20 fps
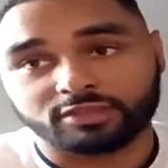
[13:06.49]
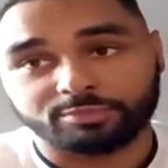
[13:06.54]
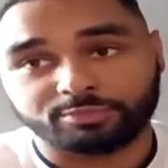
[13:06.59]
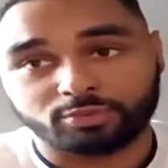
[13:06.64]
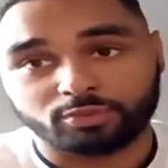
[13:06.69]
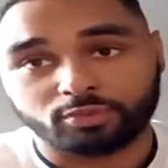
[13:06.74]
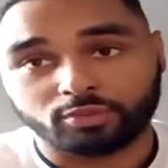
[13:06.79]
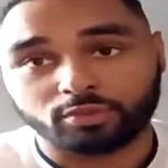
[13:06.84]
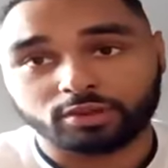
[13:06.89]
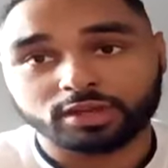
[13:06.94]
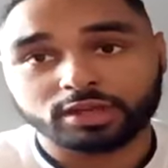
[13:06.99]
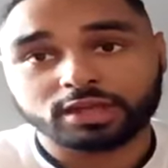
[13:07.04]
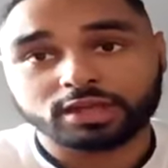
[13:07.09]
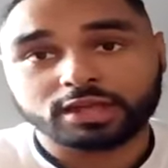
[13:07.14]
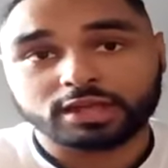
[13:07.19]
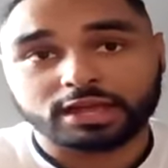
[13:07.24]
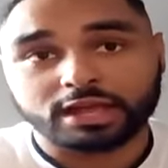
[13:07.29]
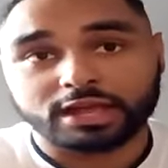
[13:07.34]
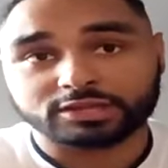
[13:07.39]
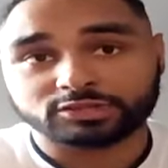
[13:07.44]
pool
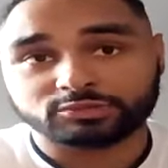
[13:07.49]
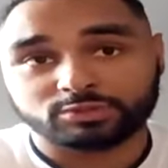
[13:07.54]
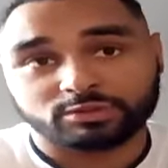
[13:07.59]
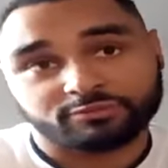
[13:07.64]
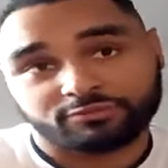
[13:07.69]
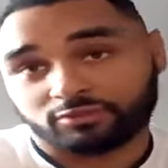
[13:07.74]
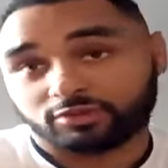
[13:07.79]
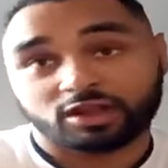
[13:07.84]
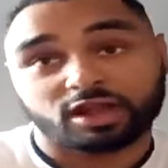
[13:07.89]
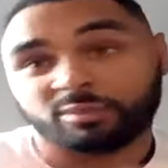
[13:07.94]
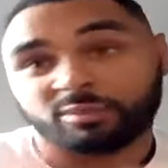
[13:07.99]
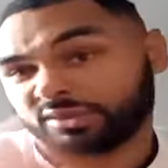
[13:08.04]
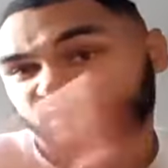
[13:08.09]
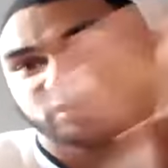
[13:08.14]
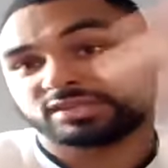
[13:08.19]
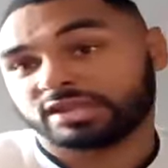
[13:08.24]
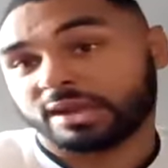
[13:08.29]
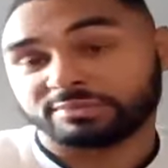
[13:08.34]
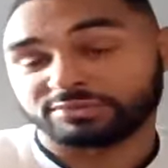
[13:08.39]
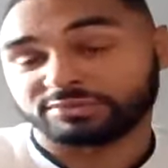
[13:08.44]
and swim for a couple of
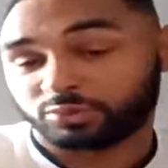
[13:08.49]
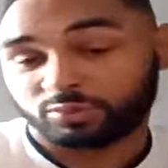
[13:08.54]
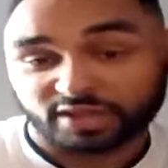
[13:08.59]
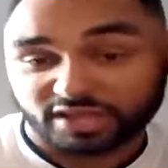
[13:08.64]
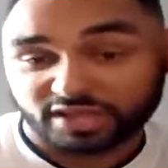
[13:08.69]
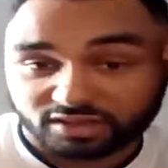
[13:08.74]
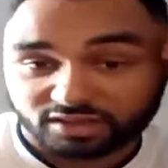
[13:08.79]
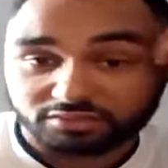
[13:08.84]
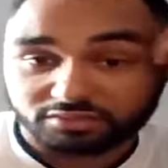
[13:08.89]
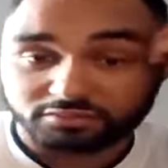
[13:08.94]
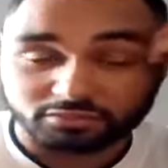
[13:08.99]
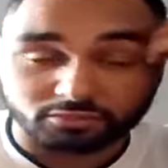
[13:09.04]
times a week,